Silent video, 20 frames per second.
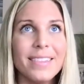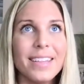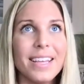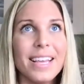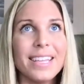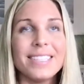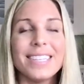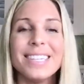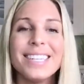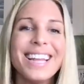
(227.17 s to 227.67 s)

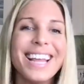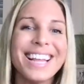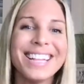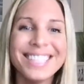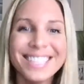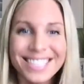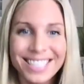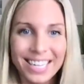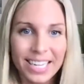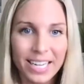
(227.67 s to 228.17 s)
it's an
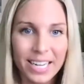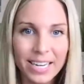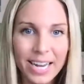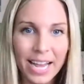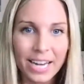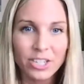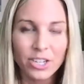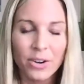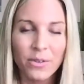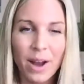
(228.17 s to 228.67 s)
instant
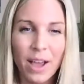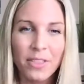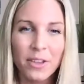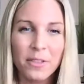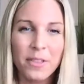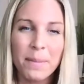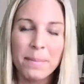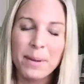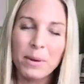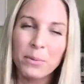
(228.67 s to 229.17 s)
connection rather
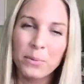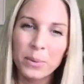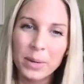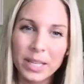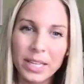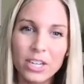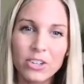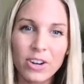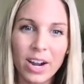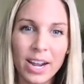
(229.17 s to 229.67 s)
than me
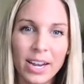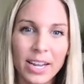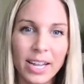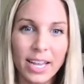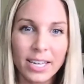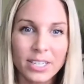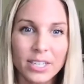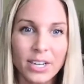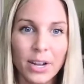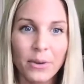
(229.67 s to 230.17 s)
really trying to
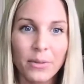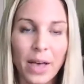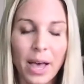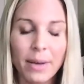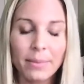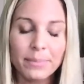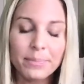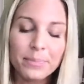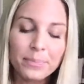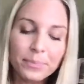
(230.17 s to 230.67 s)
get to know them.